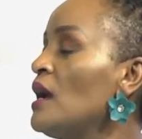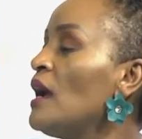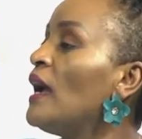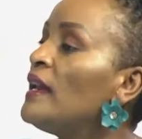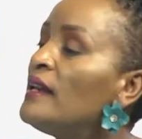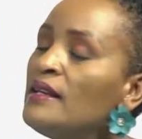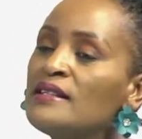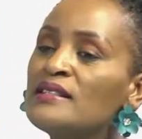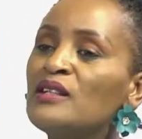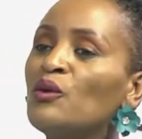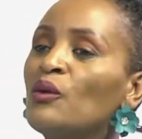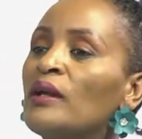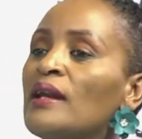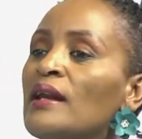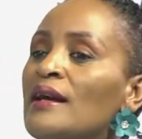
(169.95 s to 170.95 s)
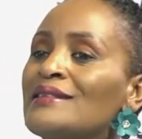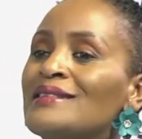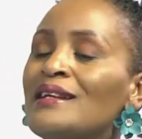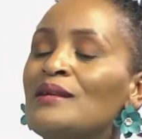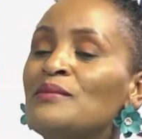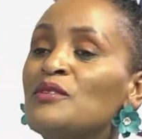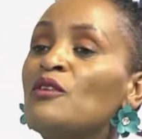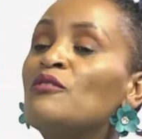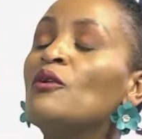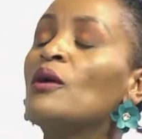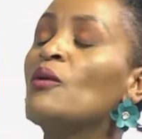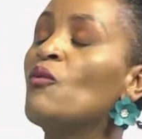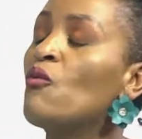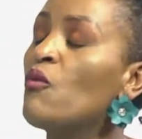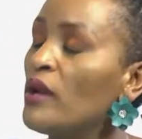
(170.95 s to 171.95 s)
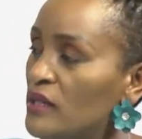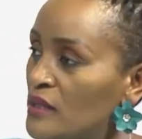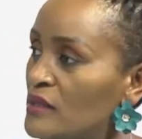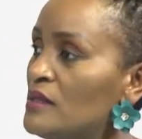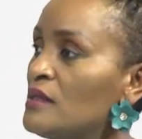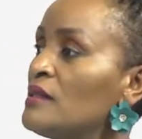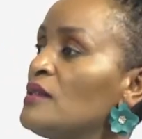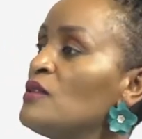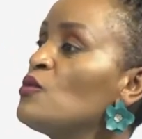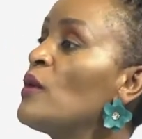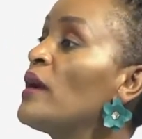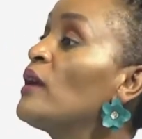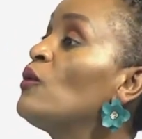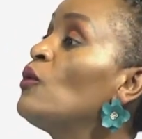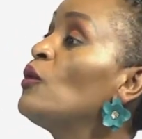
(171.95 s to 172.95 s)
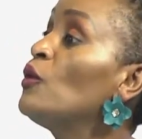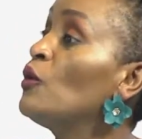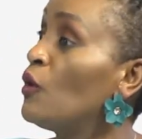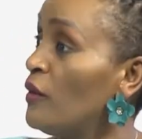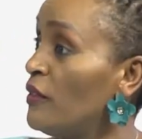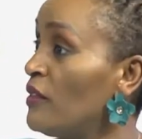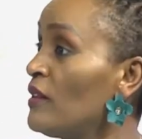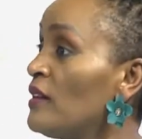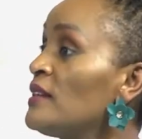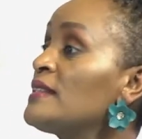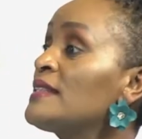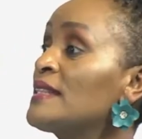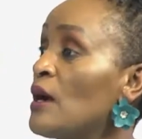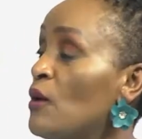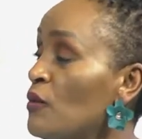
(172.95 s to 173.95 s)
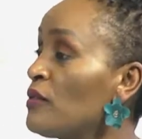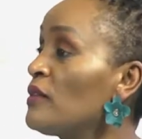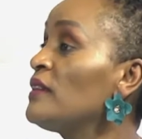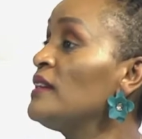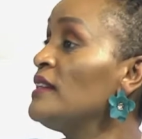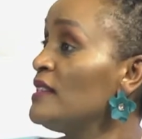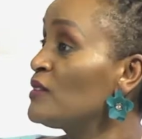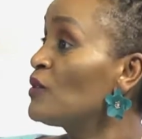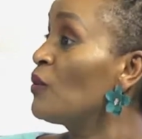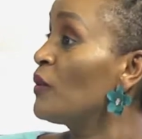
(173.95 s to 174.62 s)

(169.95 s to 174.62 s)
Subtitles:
And he's looking and asking himself, okay, wait, do I go north, south, east or